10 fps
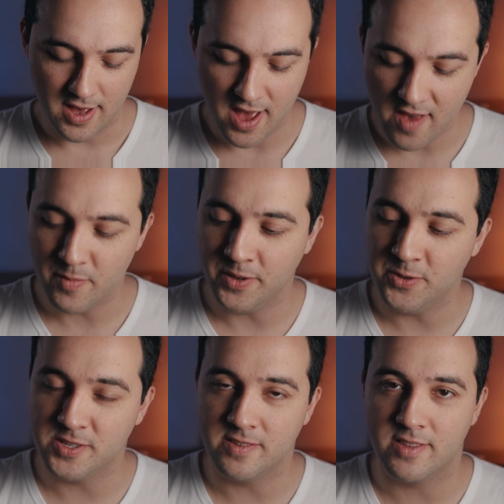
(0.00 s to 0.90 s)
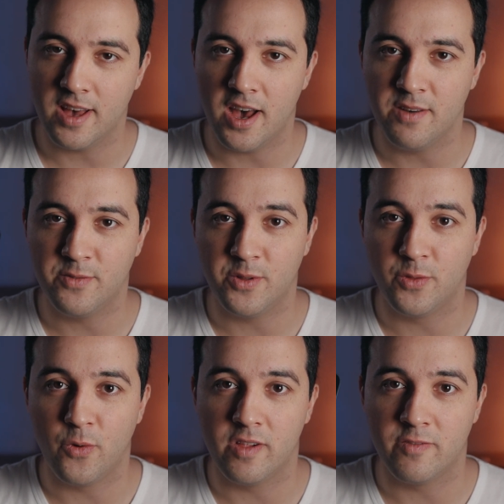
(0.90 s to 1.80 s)
I have been using the iPhone
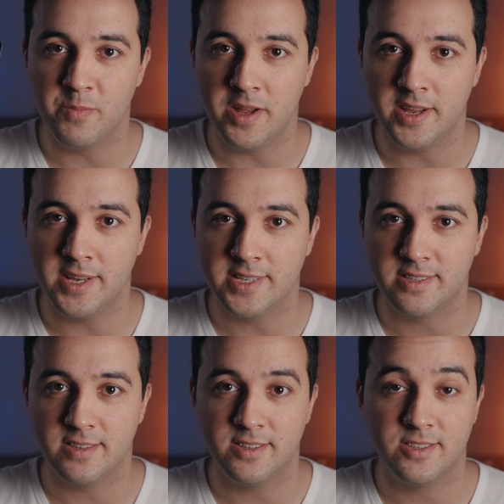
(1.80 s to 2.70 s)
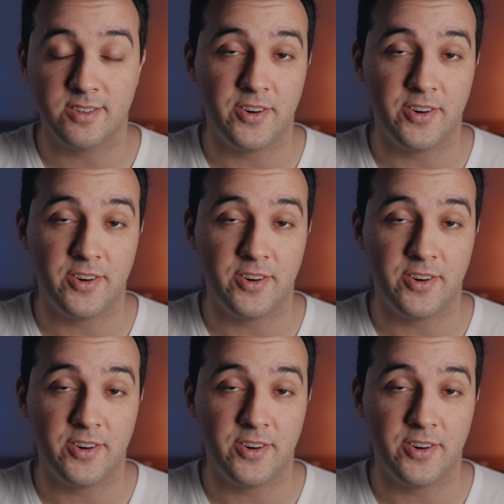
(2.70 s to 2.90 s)
12 mini since